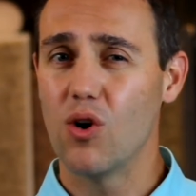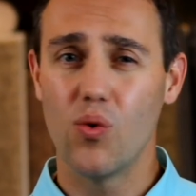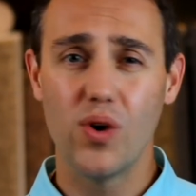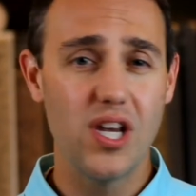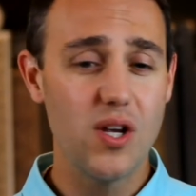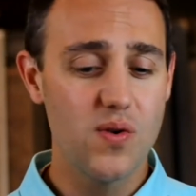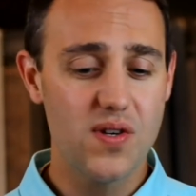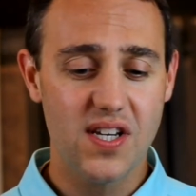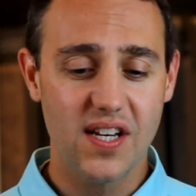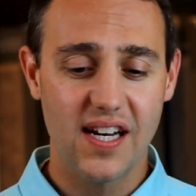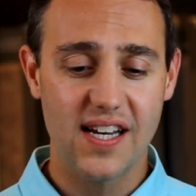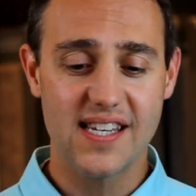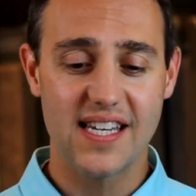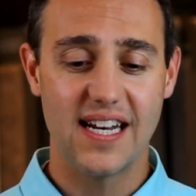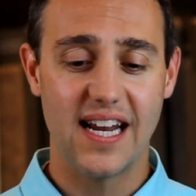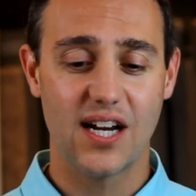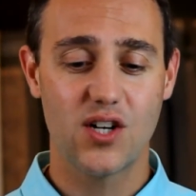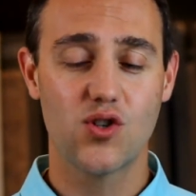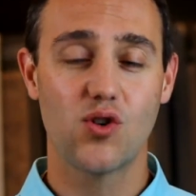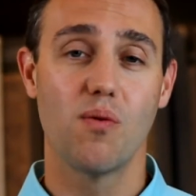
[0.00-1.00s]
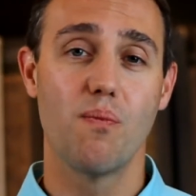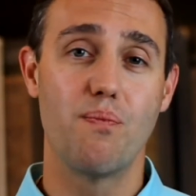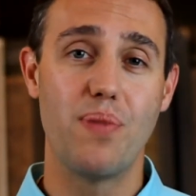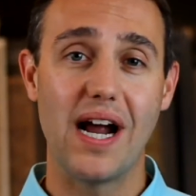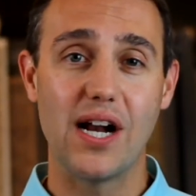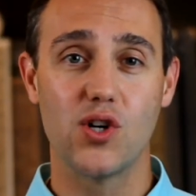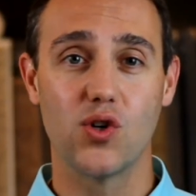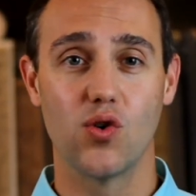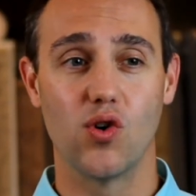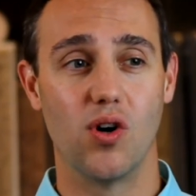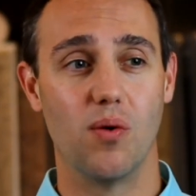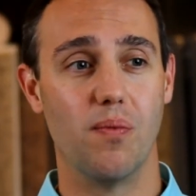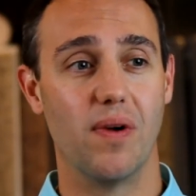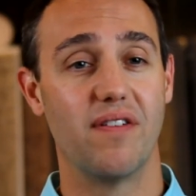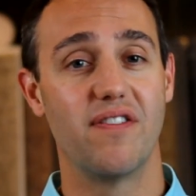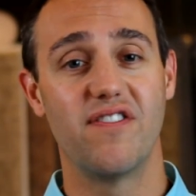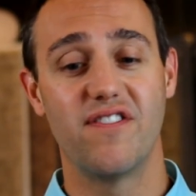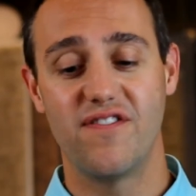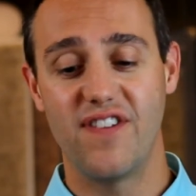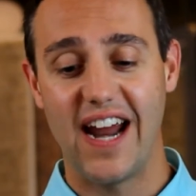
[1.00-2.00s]
We use it as an extra bedroom,
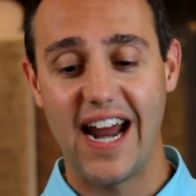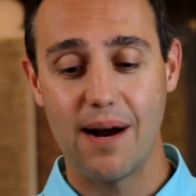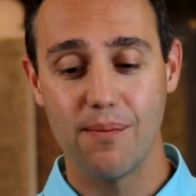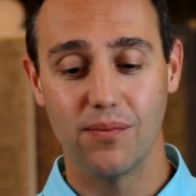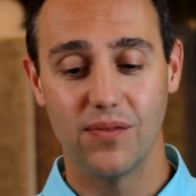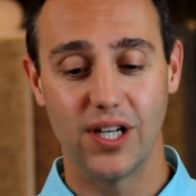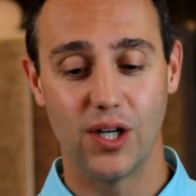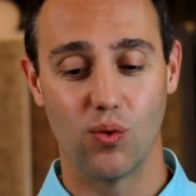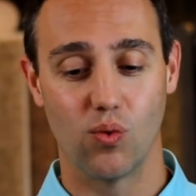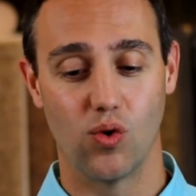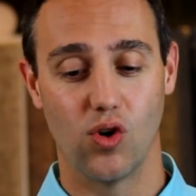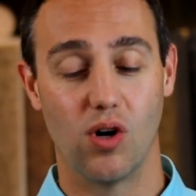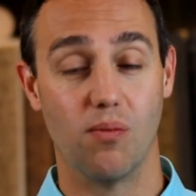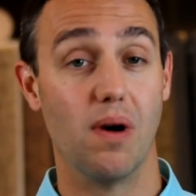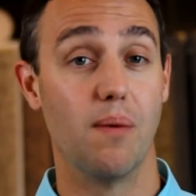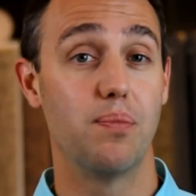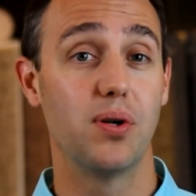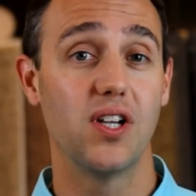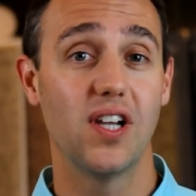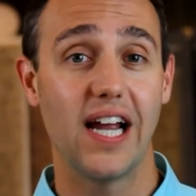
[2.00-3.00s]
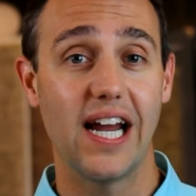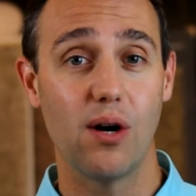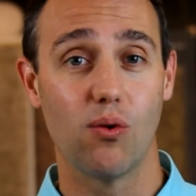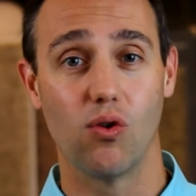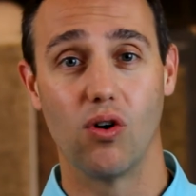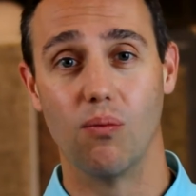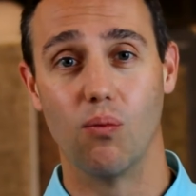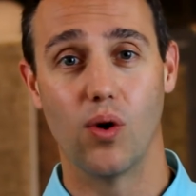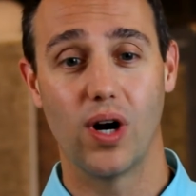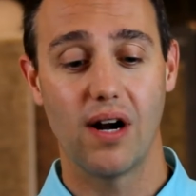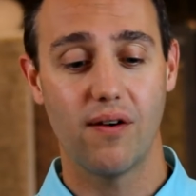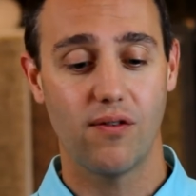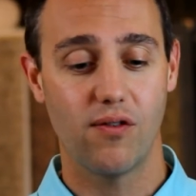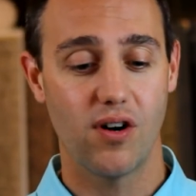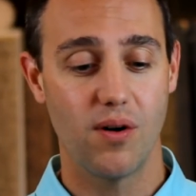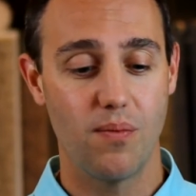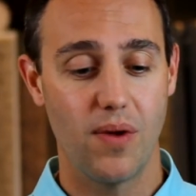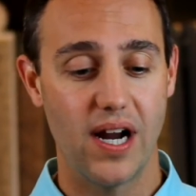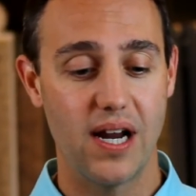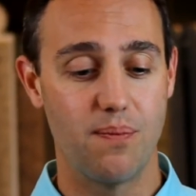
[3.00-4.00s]
a family room, a playroom,
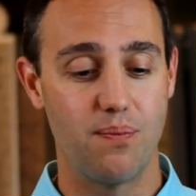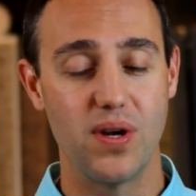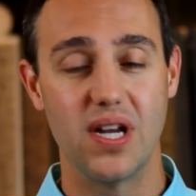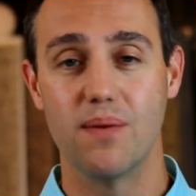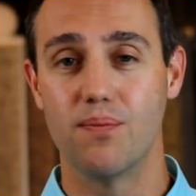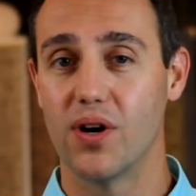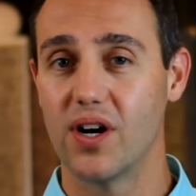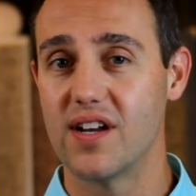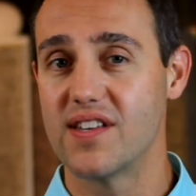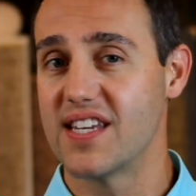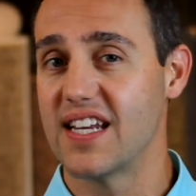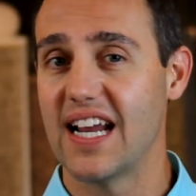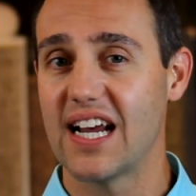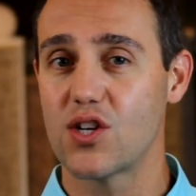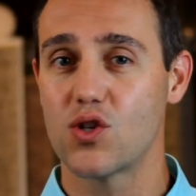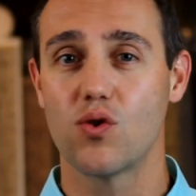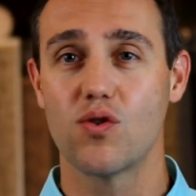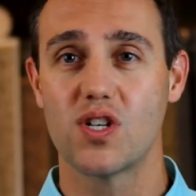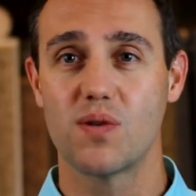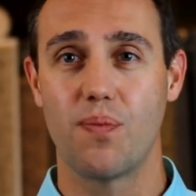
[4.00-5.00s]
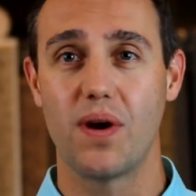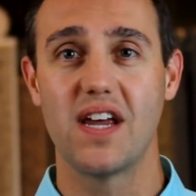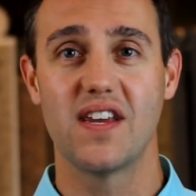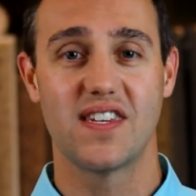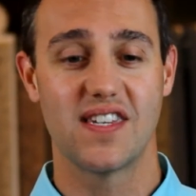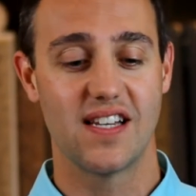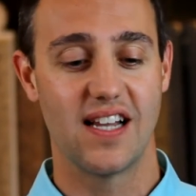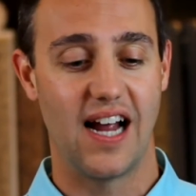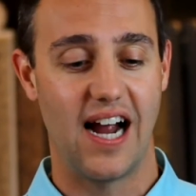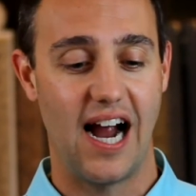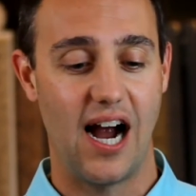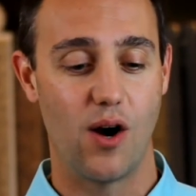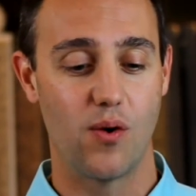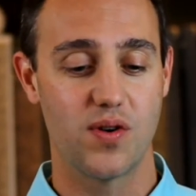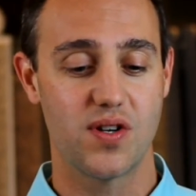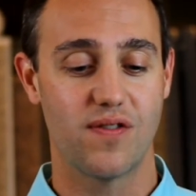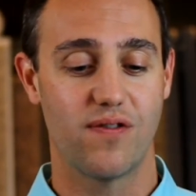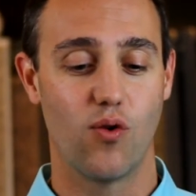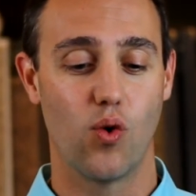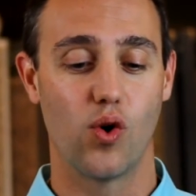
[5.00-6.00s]
whatever it might be, but it's an extra space in the
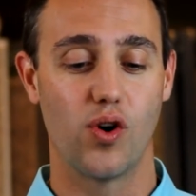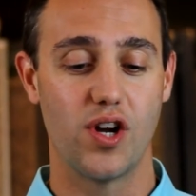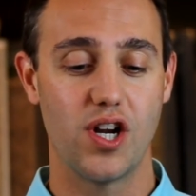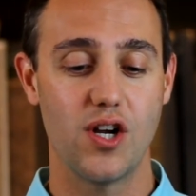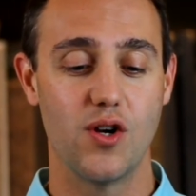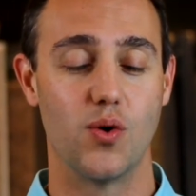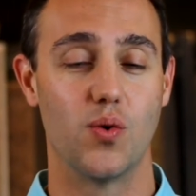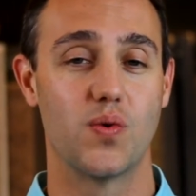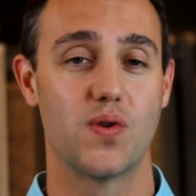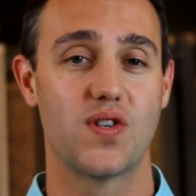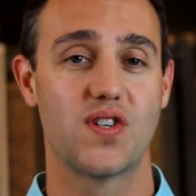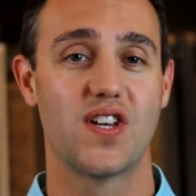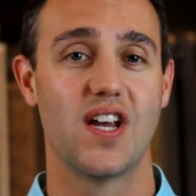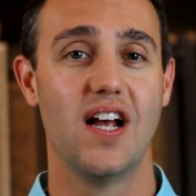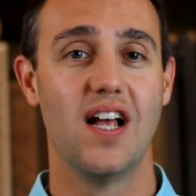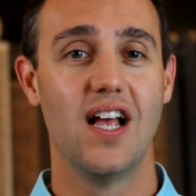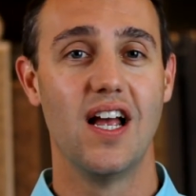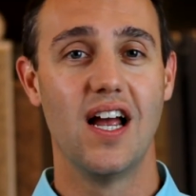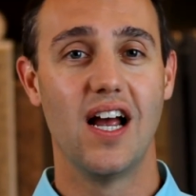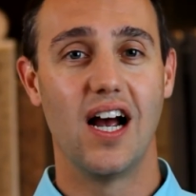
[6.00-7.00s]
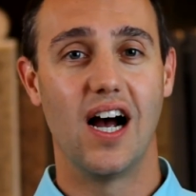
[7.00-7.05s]
house for use.